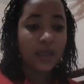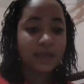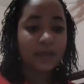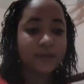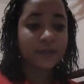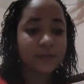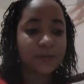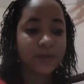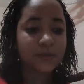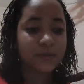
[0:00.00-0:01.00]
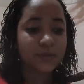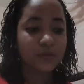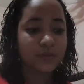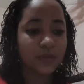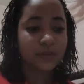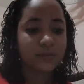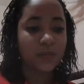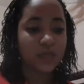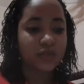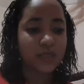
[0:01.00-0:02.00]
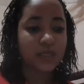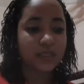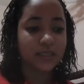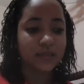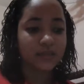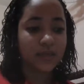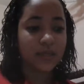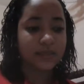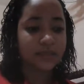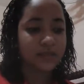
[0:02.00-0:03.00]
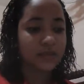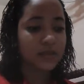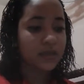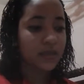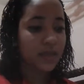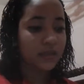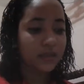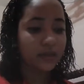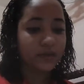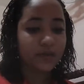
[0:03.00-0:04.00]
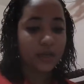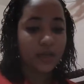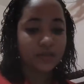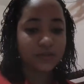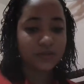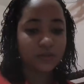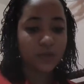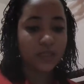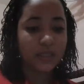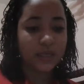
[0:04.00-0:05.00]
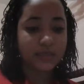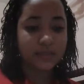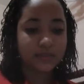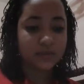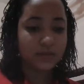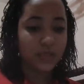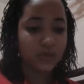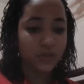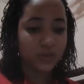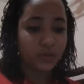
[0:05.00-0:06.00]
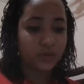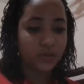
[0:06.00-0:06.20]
and are exposed to just as much English as and learn as well as they do.